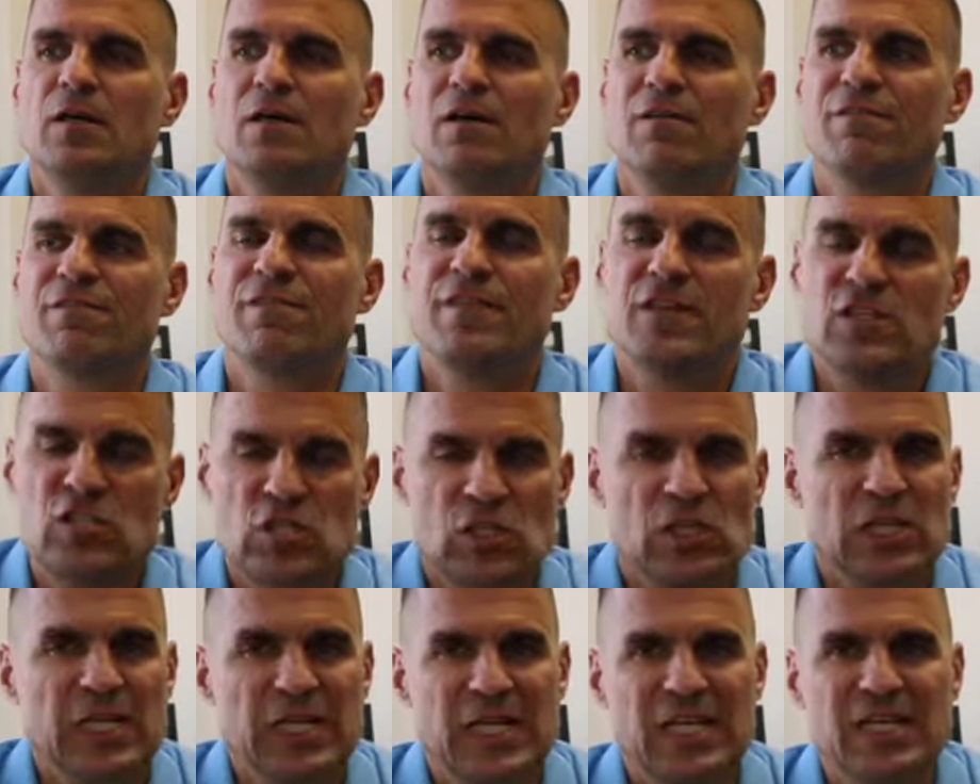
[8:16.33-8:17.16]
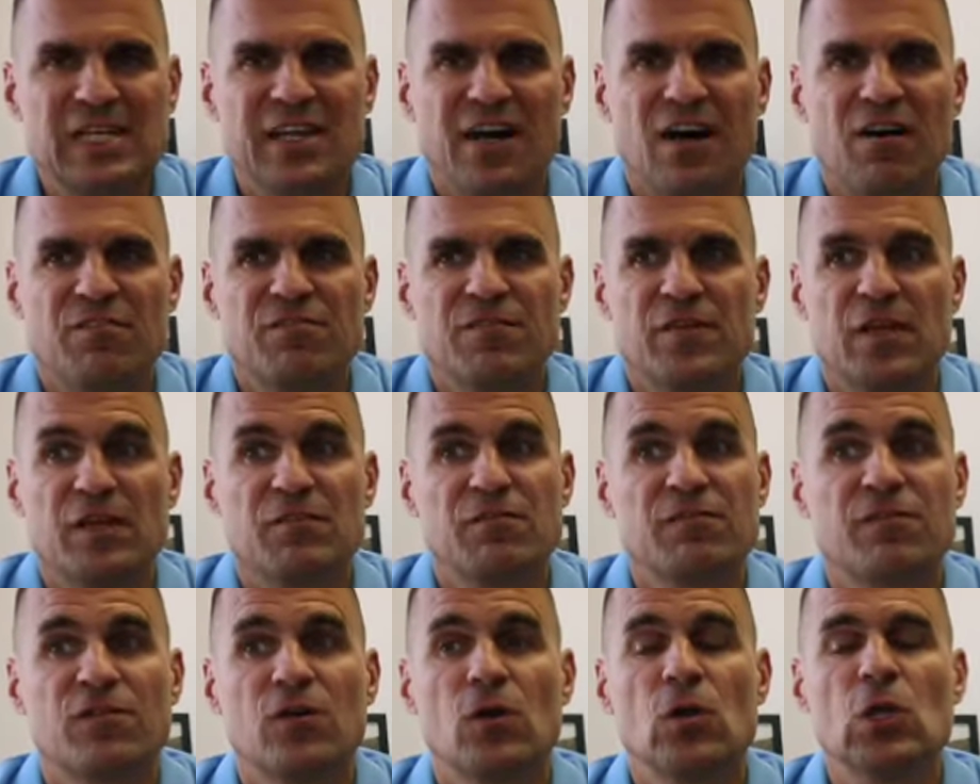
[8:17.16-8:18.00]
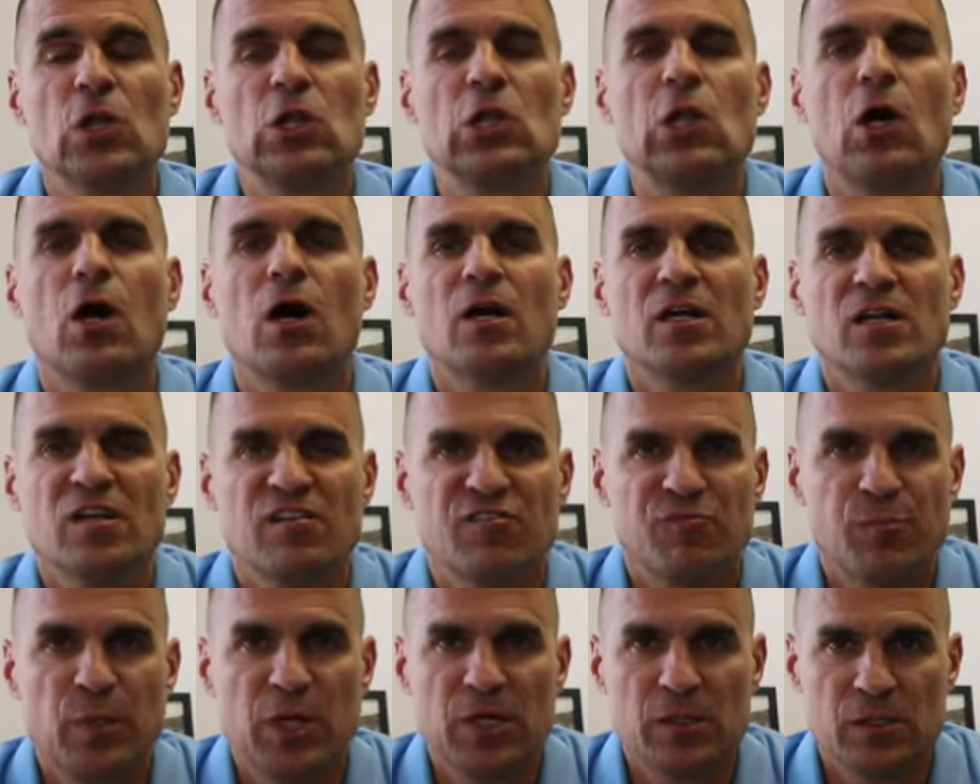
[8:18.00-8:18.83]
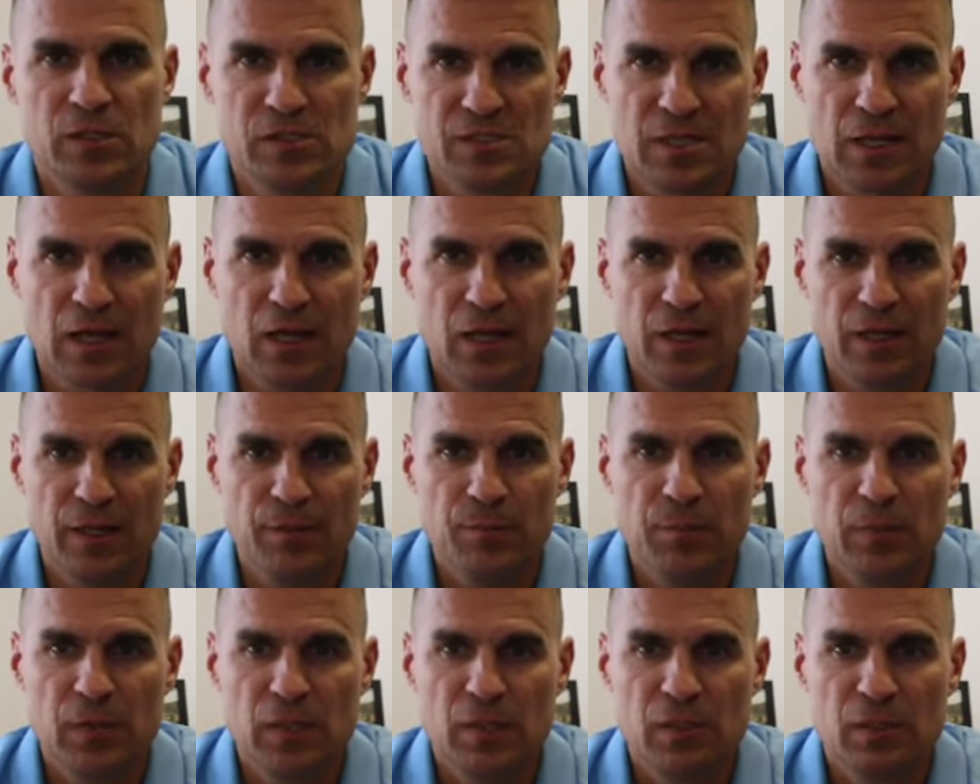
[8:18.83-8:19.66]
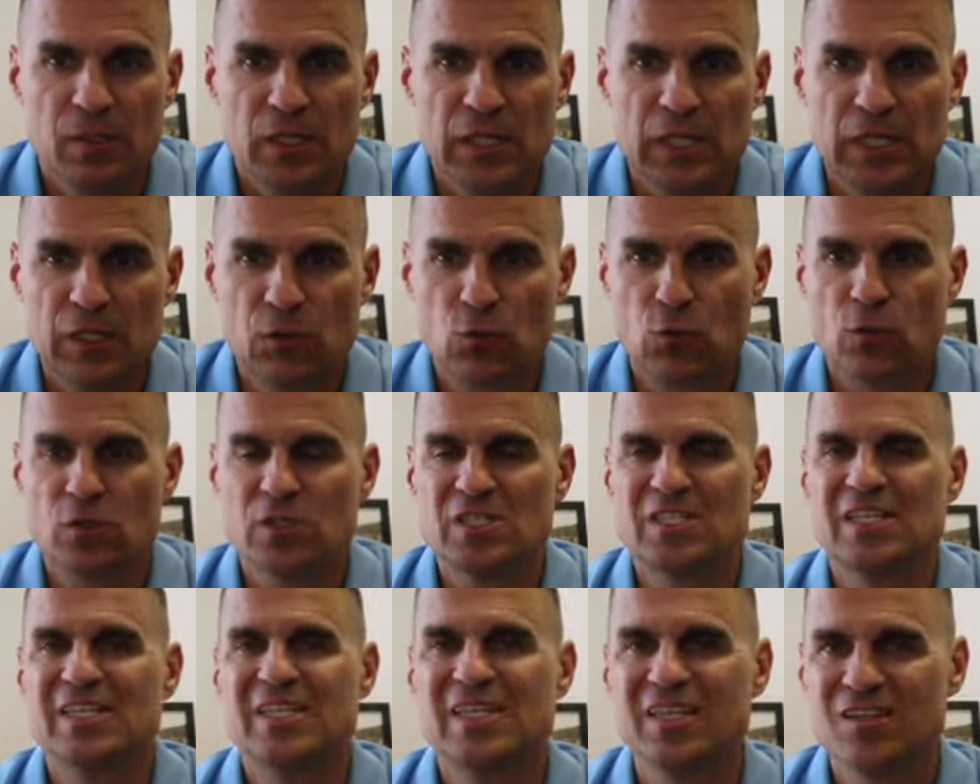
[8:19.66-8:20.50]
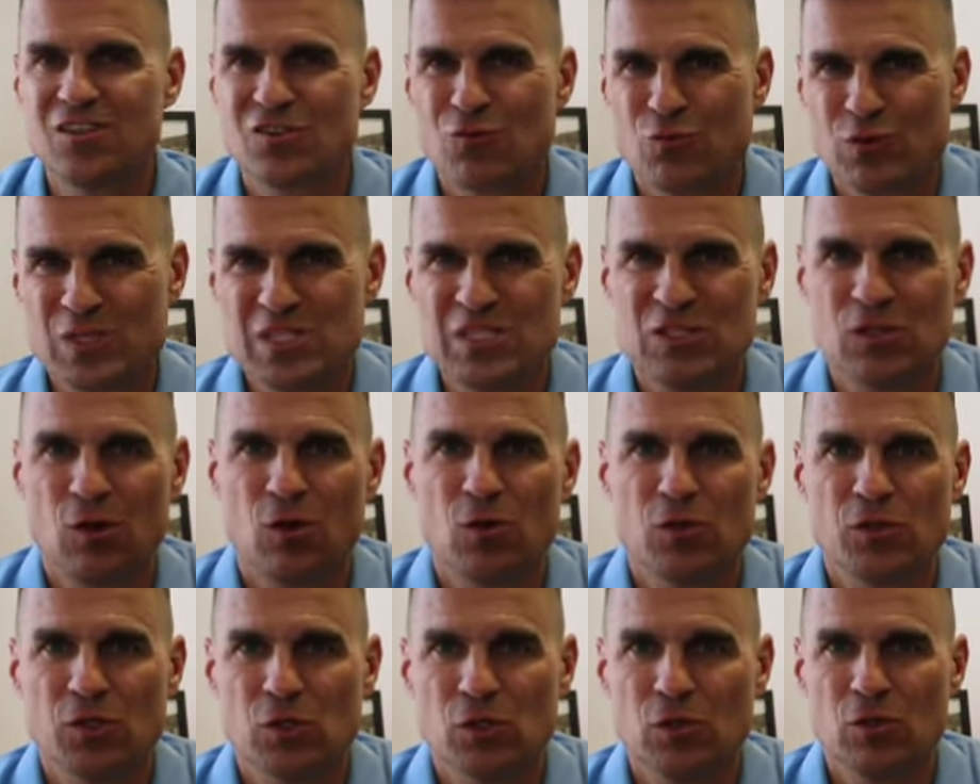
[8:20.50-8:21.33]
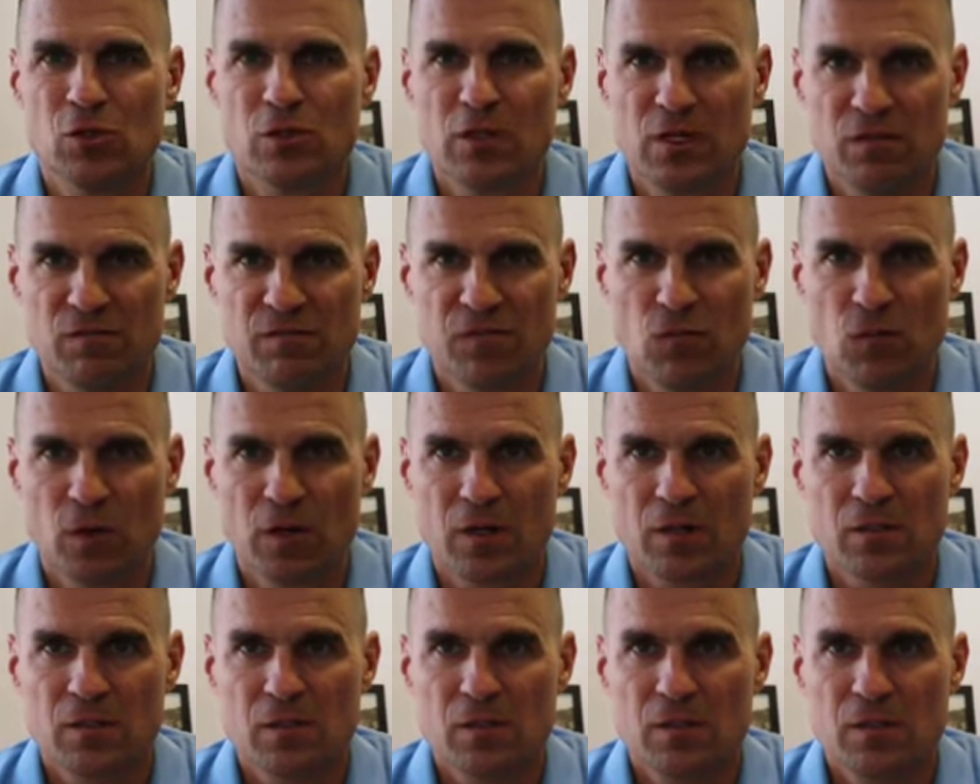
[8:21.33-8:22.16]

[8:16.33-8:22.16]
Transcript: efficiently enough and for a long enough period of time in order to get the result you're looking for.